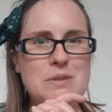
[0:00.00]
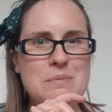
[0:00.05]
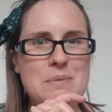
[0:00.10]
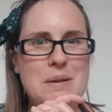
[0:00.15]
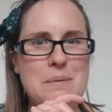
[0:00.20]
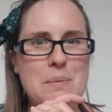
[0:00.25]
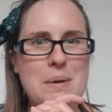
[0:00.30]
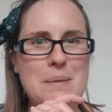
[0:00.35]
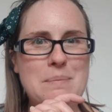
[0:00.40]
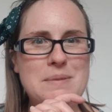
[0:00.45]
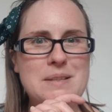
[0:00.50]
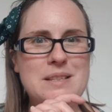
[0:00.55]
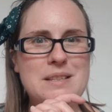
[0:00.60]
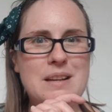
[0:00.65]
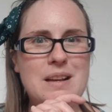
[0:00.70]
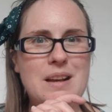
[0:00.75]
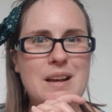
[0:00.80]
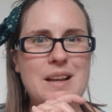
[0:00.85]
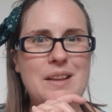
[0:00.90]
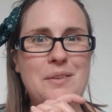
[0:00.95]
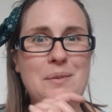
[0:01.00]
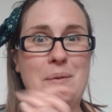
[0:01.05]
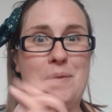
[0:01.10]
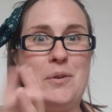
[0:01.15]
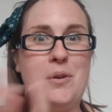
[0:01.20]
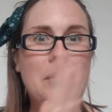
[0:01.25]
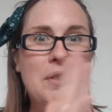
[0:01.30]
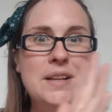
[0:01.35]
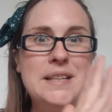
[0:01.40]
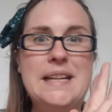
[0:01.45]
my website. So I've
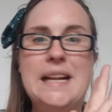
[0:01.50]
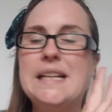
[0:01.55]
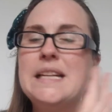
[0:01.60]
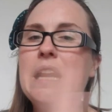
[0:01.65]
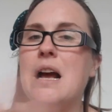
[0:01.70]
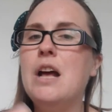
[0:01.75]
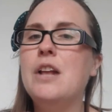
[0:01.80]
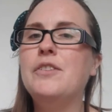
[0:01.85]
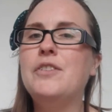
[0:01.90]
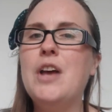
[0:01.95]
got things like yarn